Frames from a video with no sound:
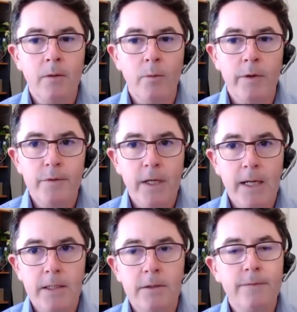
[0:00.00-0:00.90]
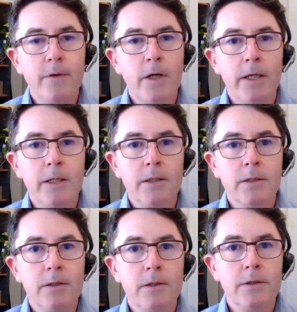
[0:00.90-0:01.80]
We've started defining
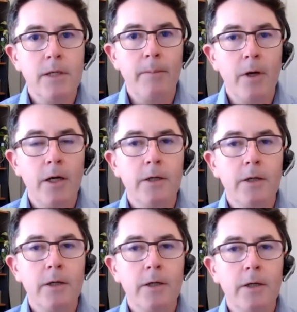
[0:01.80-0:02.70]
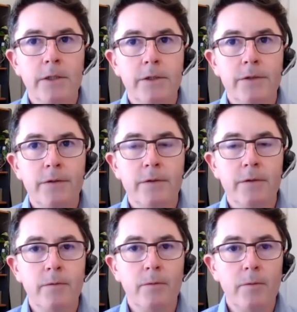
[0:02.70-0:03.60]
some high-grade
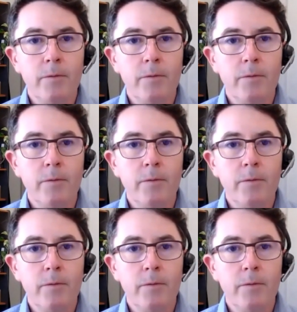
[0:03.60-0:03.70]
structures